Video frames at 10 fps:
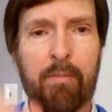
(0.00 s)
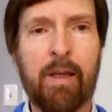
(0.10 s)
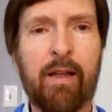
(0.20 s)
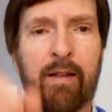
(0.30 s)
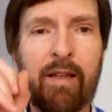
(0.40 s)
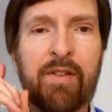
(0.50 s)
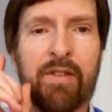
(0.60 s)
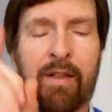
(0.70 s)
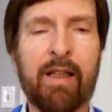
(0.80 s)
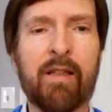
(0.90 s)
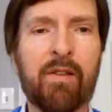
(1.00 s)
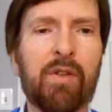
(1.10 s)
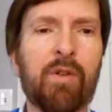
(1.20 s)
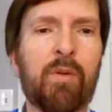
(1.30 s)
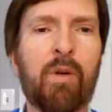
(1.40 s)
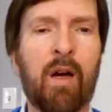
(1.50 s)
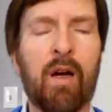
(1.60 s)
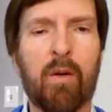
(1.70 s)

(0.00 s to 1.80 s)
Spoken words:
be listening to